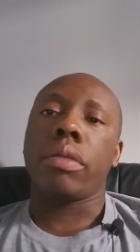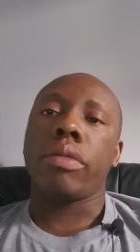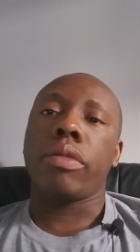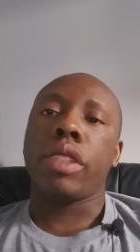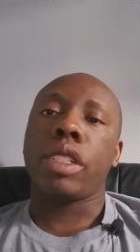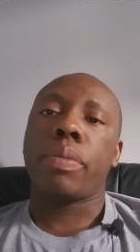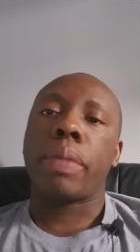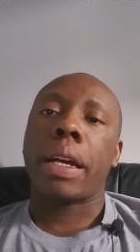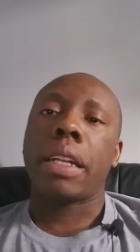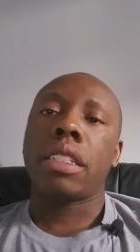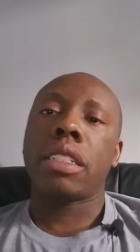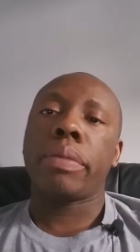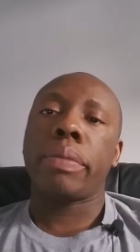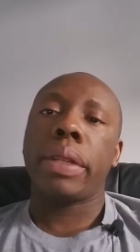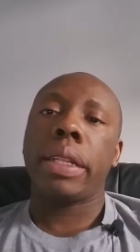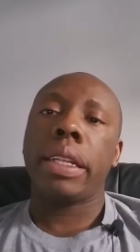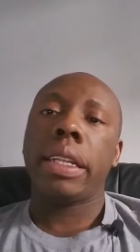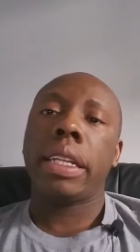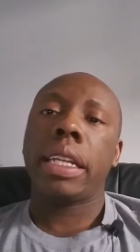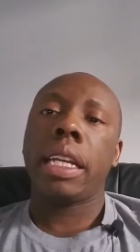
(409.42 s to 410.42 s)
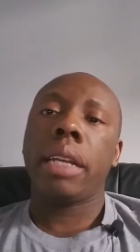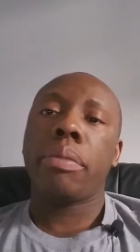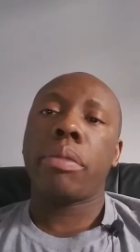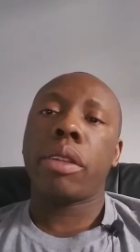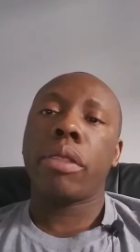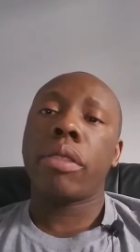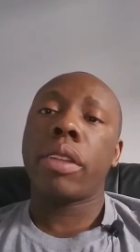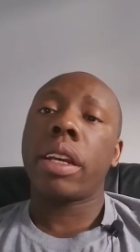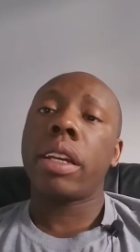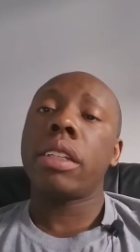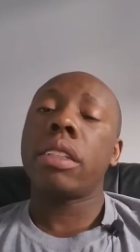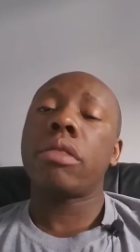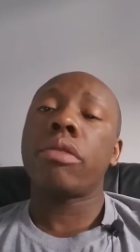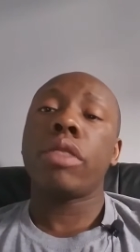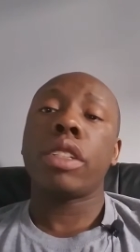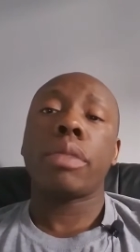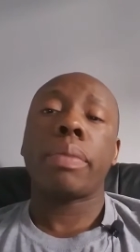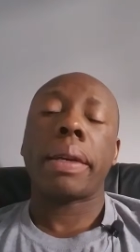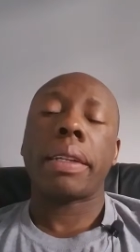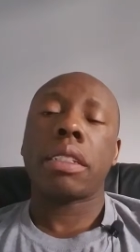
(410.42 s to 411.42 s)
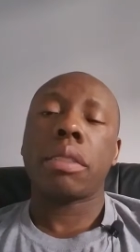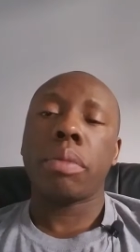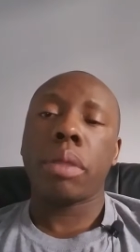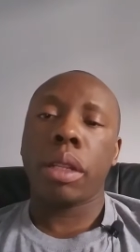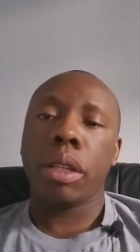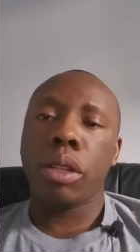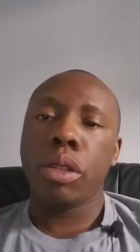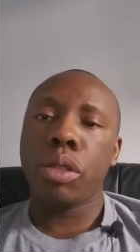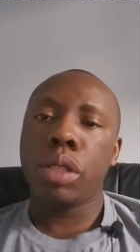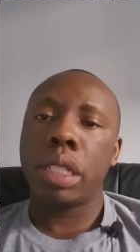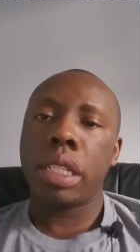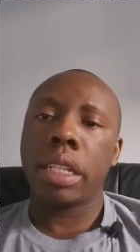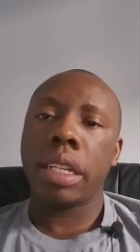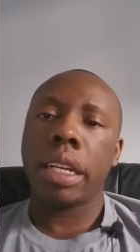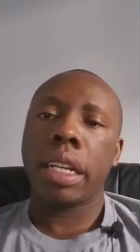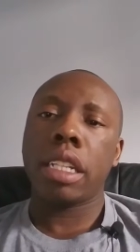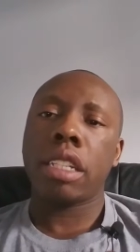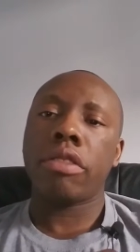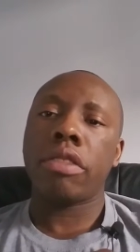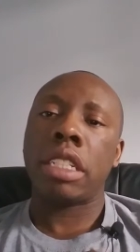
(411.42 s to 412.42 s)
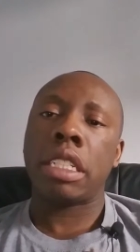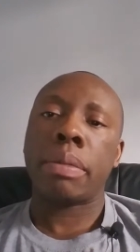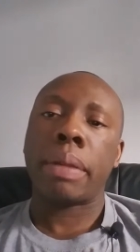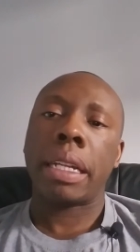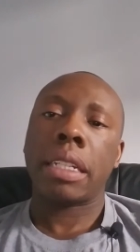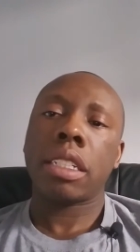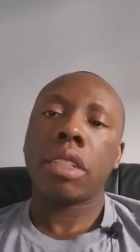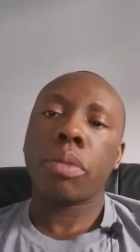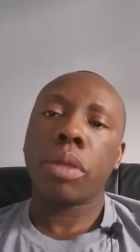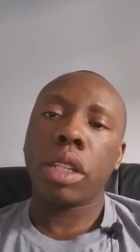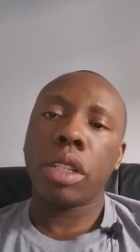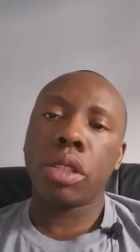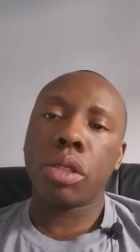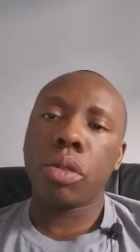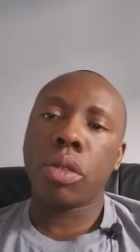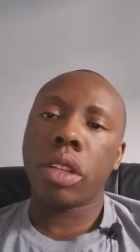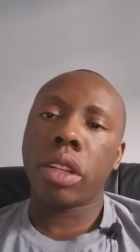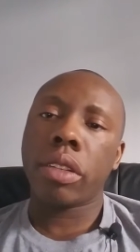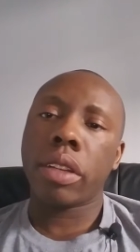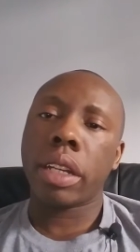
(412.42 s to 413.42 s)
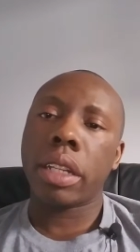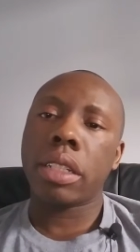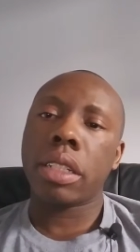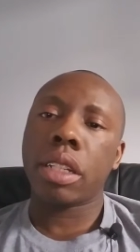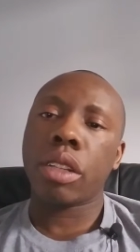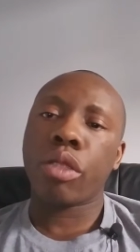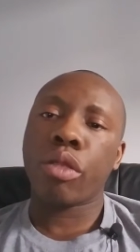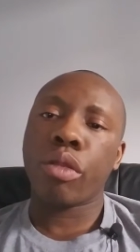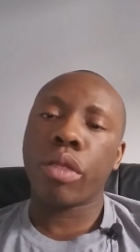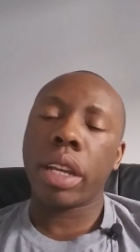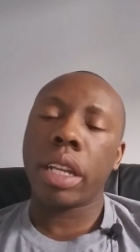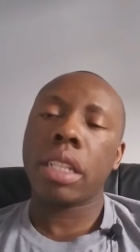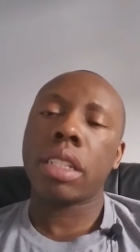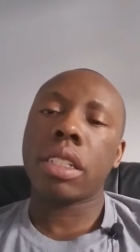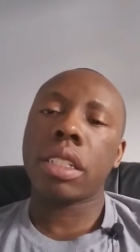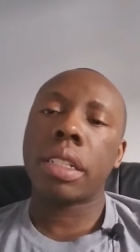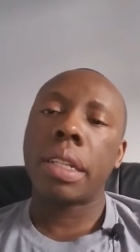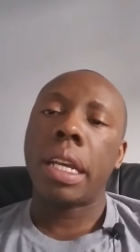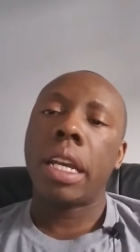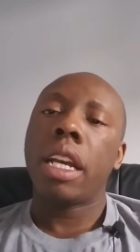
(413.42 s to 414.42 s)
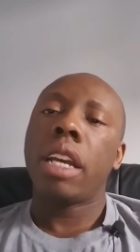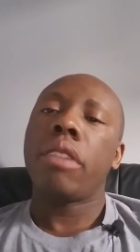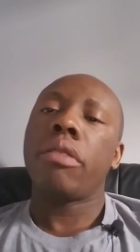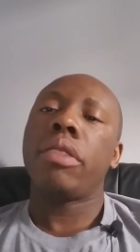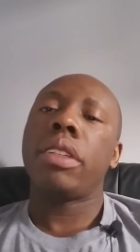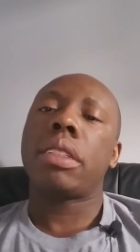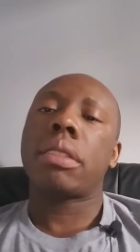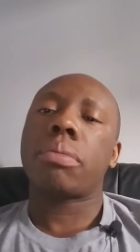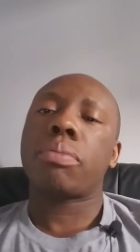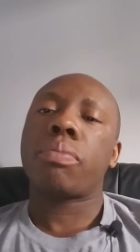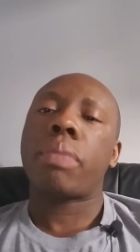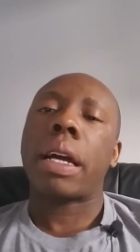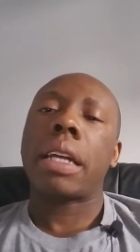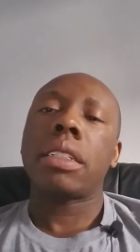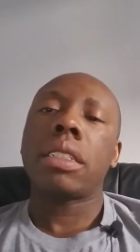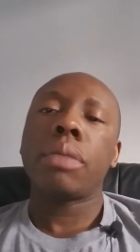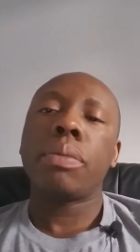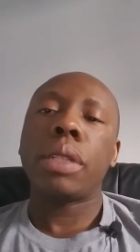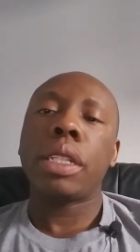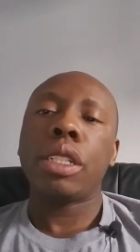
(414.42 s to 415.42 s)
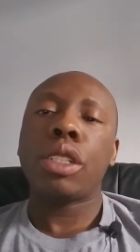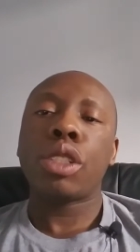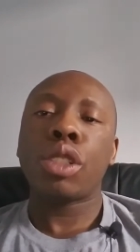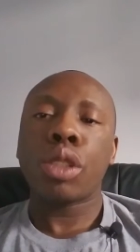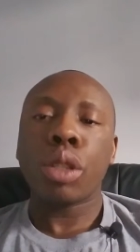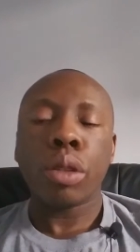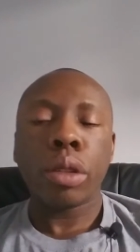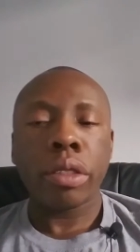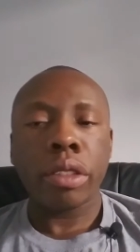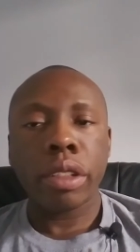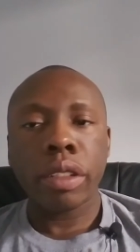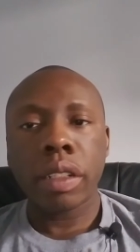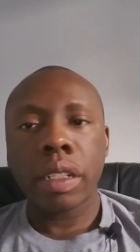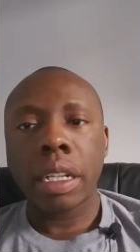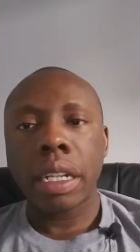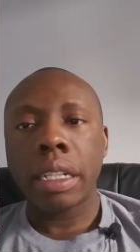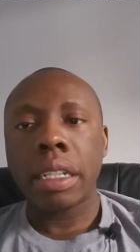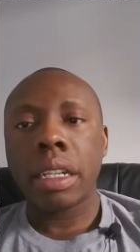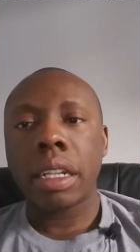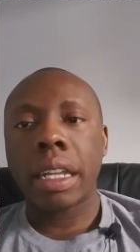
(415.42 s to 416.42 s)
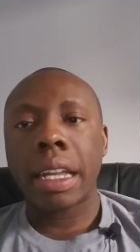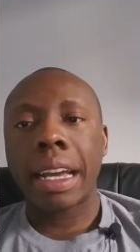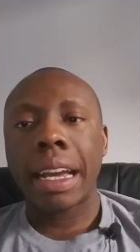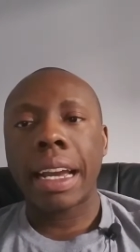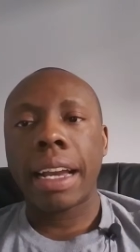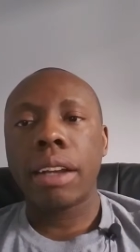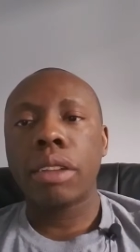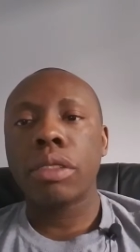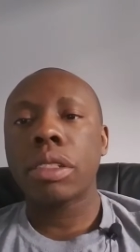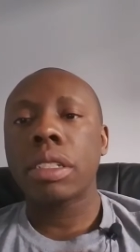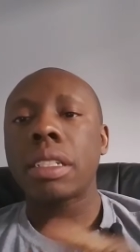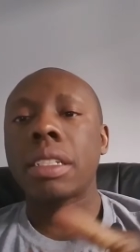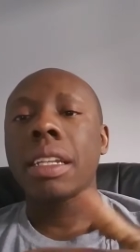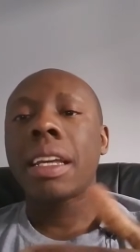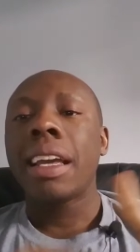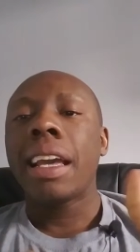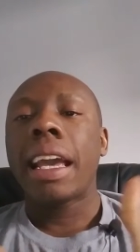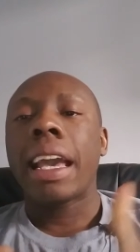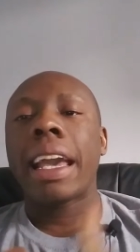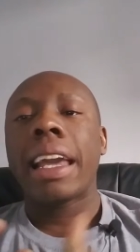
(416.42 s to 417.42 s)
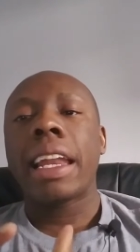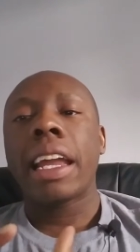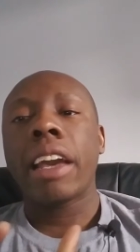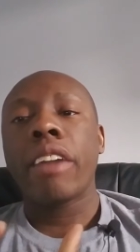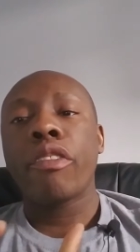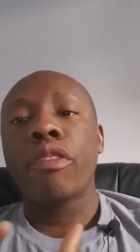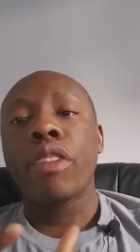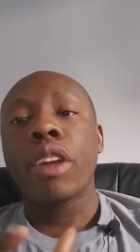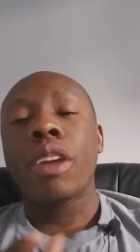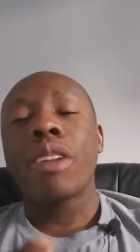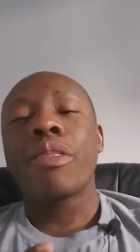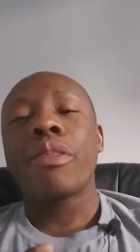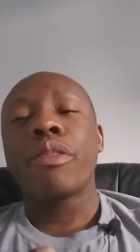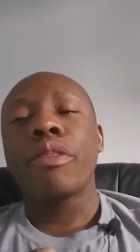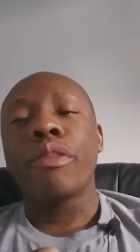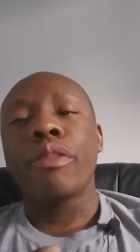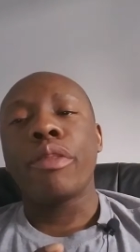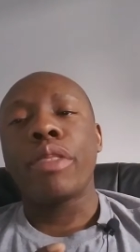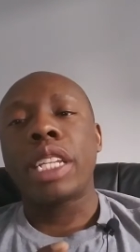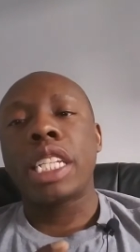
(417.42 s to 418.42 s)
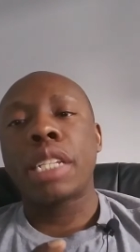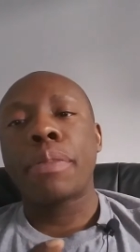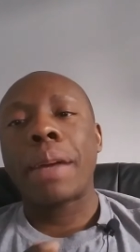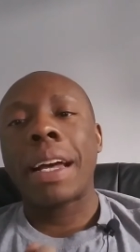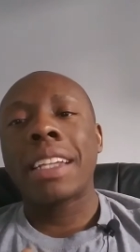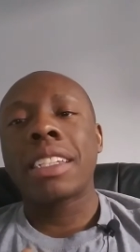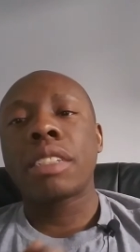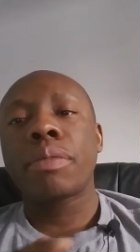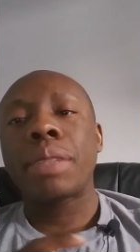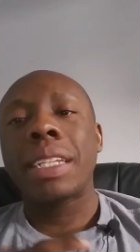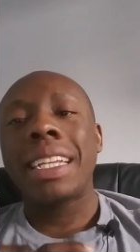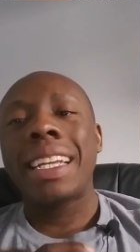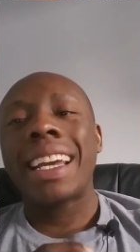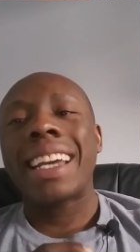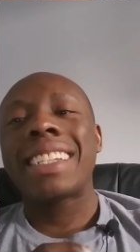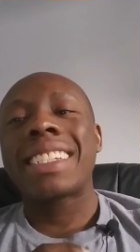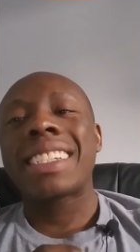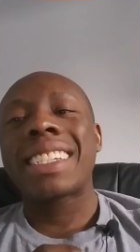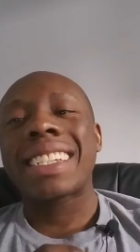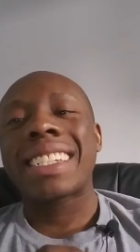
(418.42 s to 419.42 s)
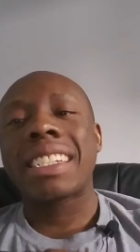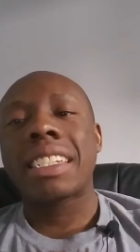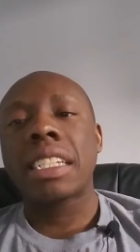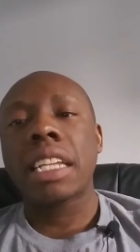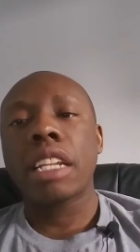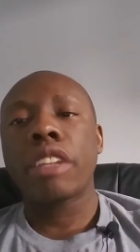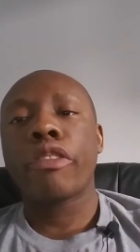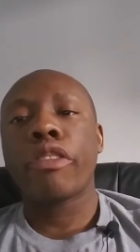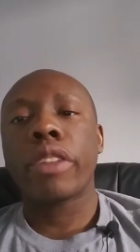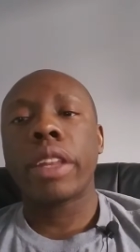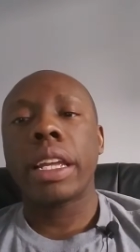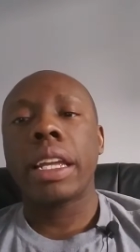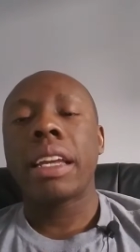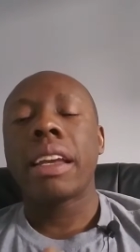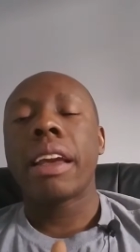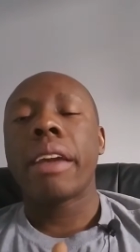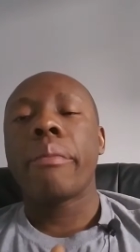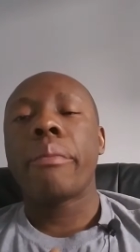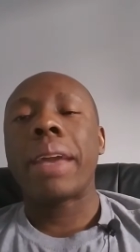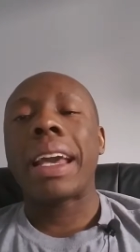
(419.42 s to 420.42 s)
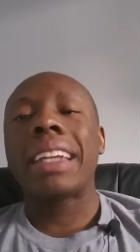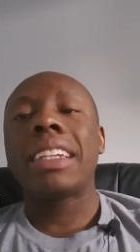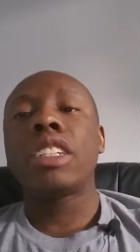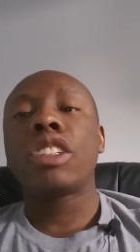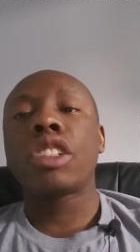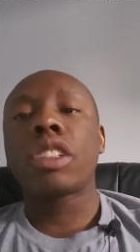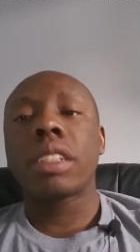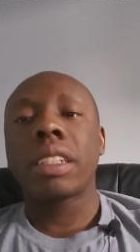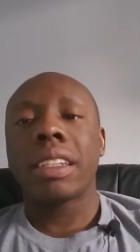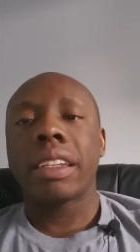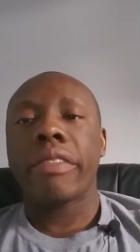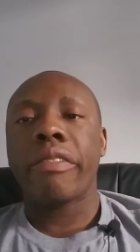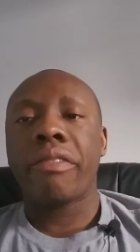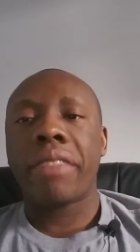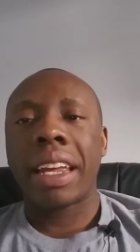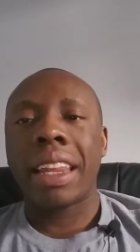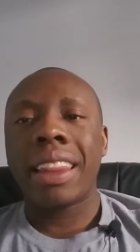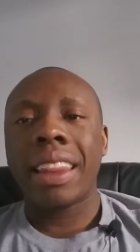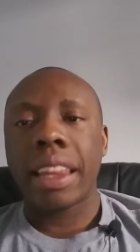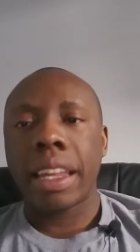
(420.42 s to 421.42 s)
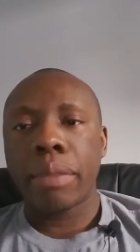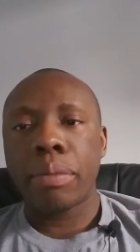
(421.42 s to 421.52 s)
Responsibly keep their guns, responsibly use their guns, responsibly shoot their guns at the ranges, responsibly store their gun in their houses, and have responsibly and successfully managed to defend